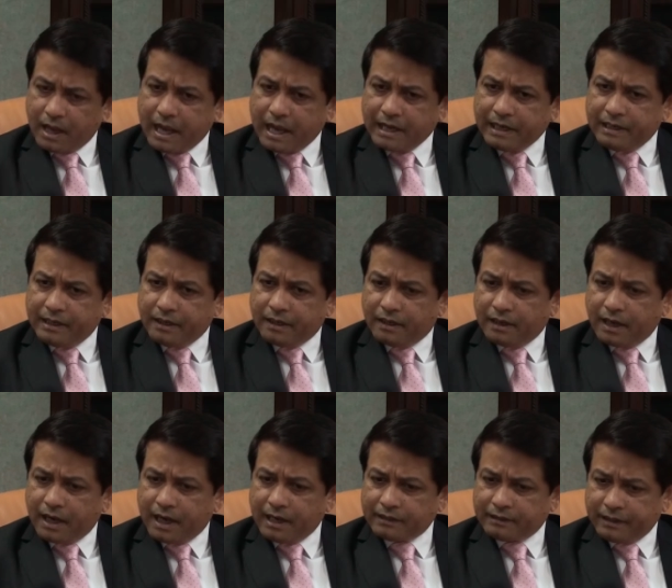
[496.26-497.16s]
And
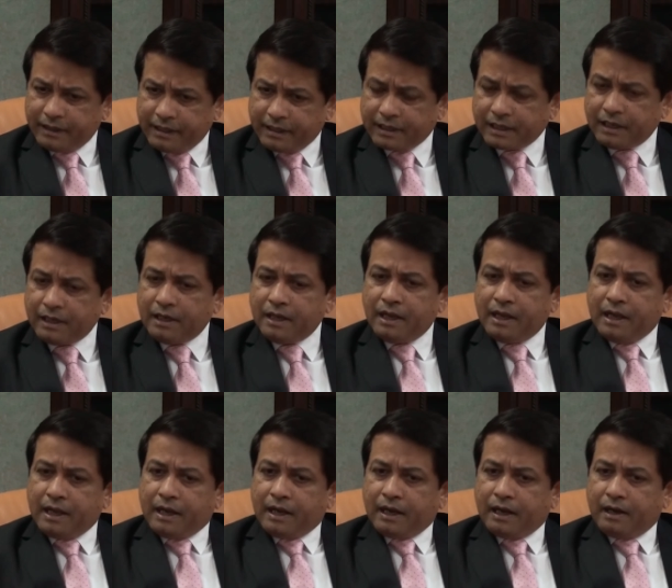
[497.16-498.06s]
I think
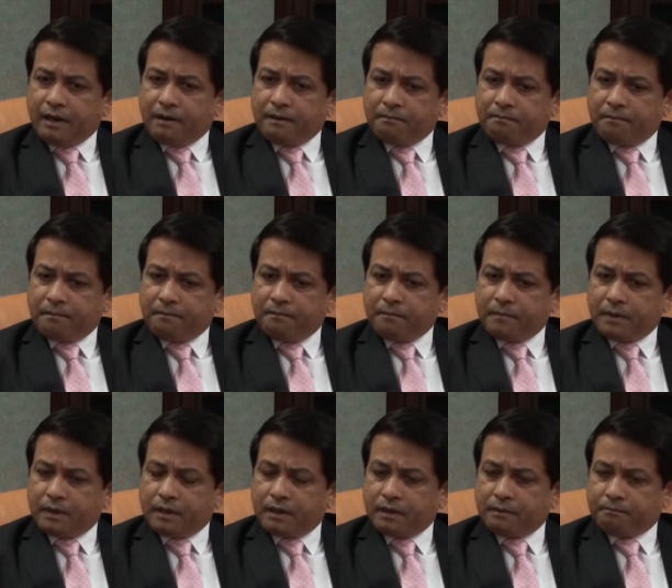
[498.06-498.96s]
uh,
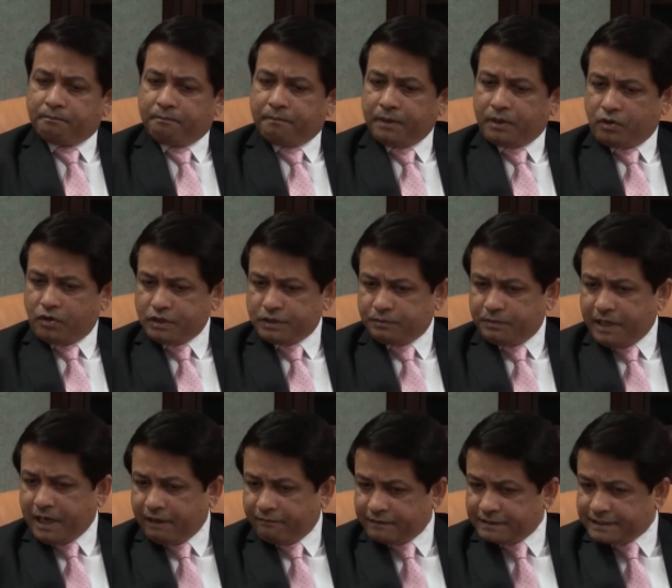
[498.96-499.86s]
because
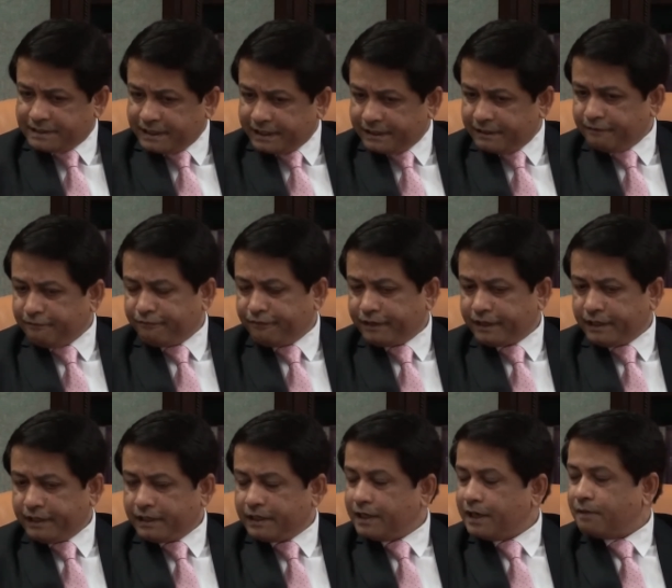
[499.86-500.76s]
we have a
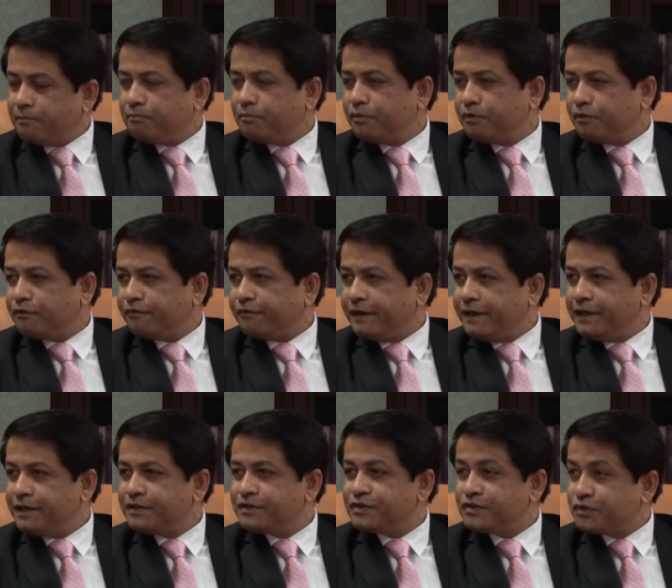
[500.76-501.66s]
significant number of
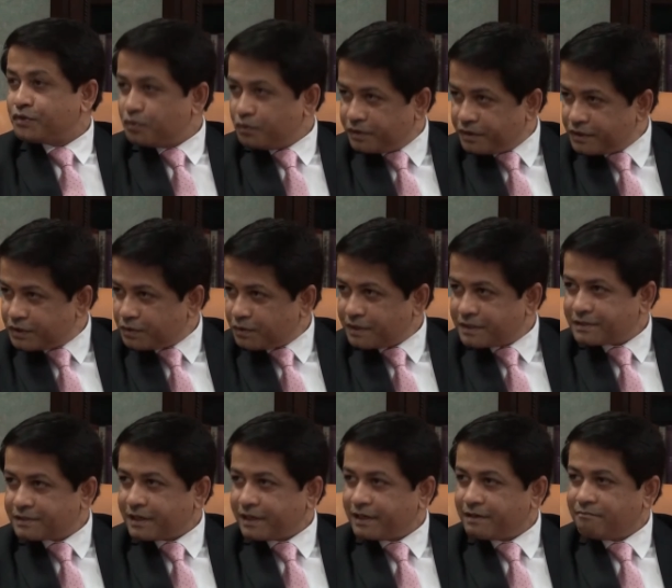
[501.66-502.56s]
Indian students who are
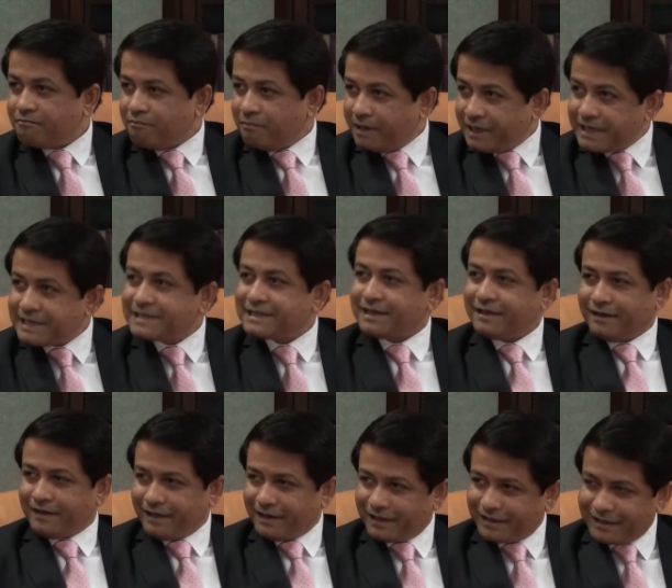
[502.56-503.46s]
studying mm.
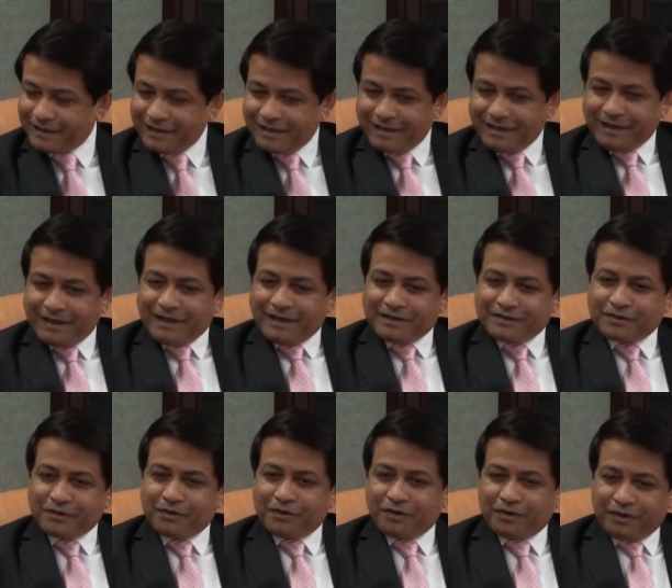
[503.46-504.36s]
medicine here.
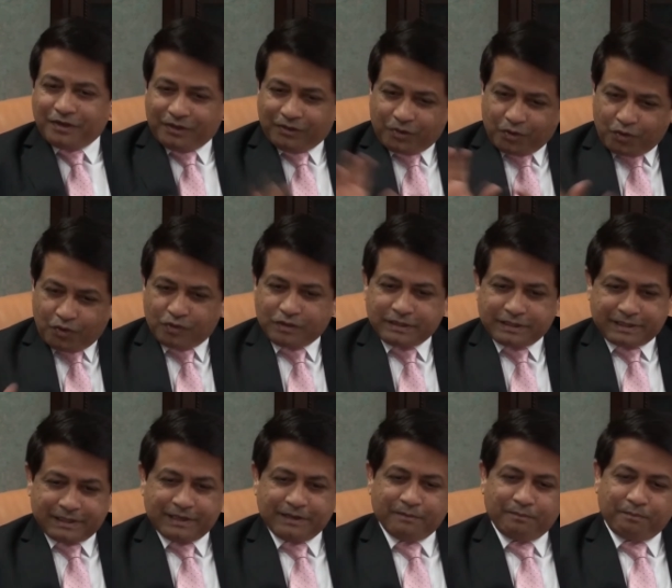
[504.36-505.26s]
So
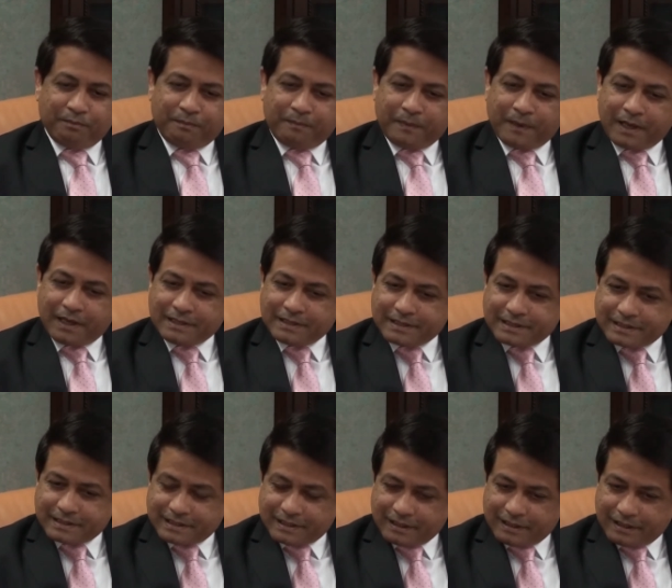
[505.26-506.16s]
those
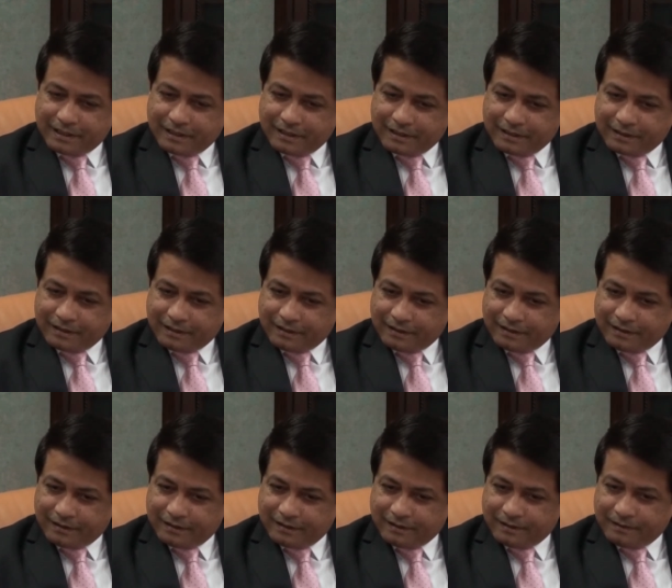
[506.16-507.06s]
plus
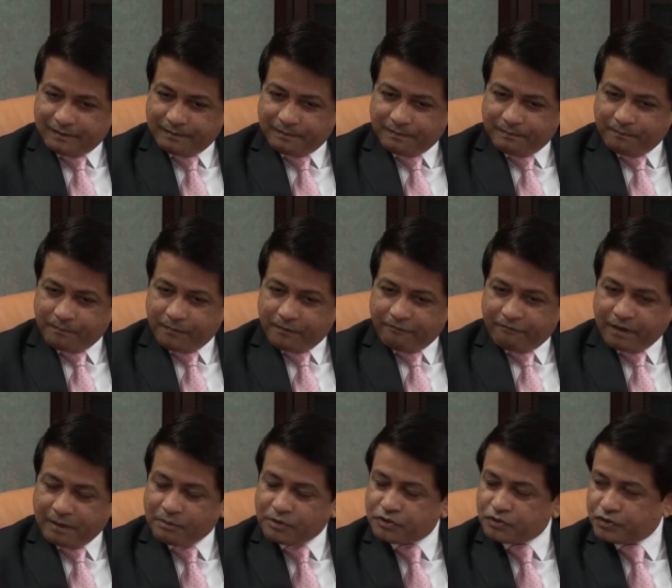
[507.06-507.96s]
the
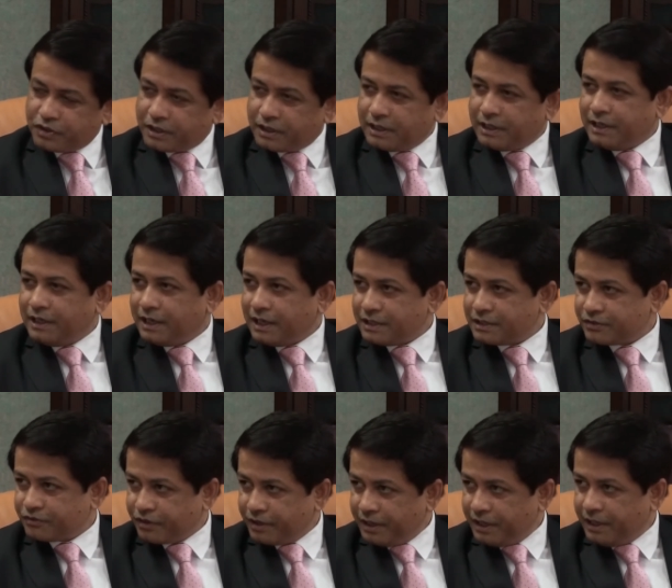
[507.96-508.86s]
pharmaceutical
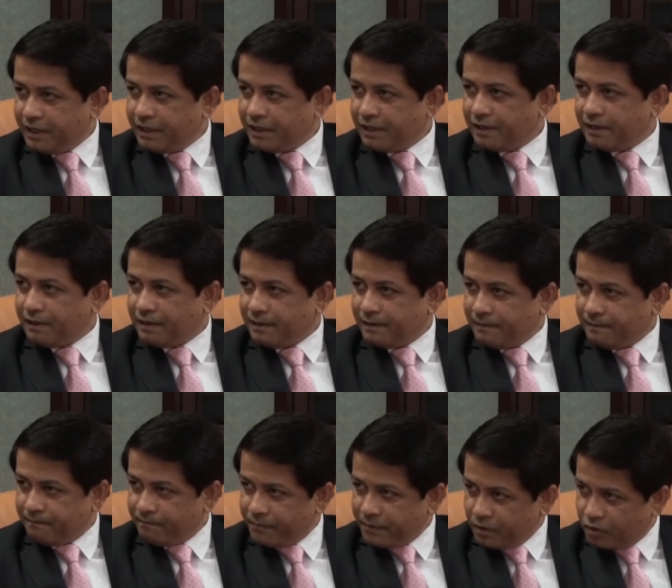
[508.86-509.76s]
industry
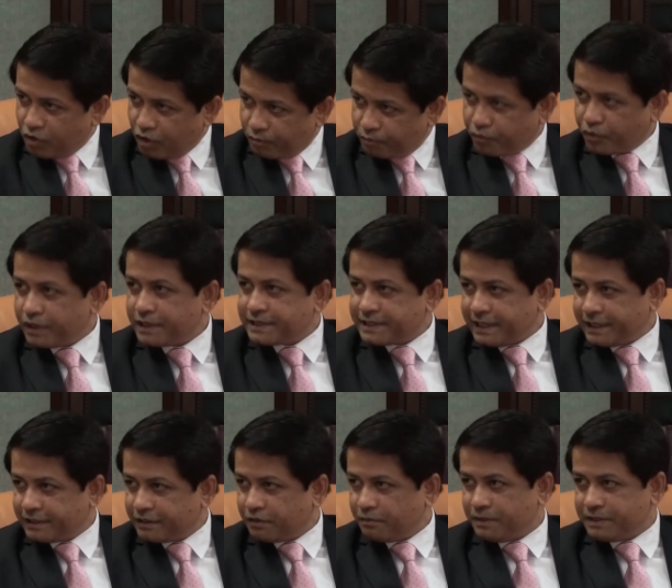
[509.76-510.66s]
uh, corporate
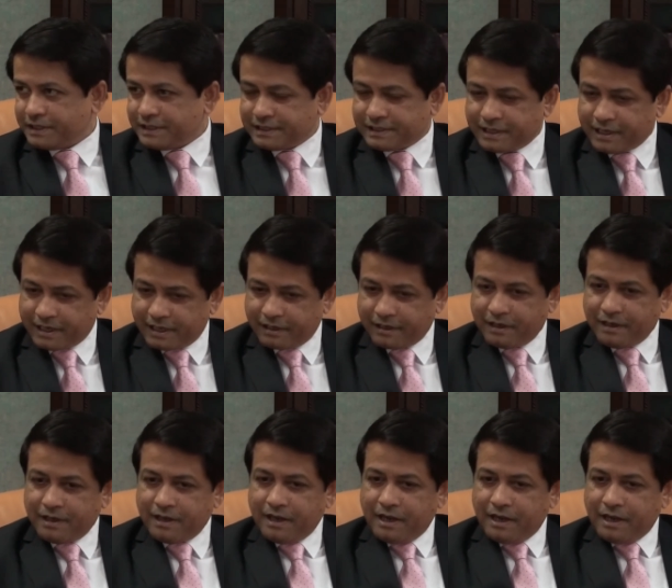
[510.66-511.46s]
sector which is there,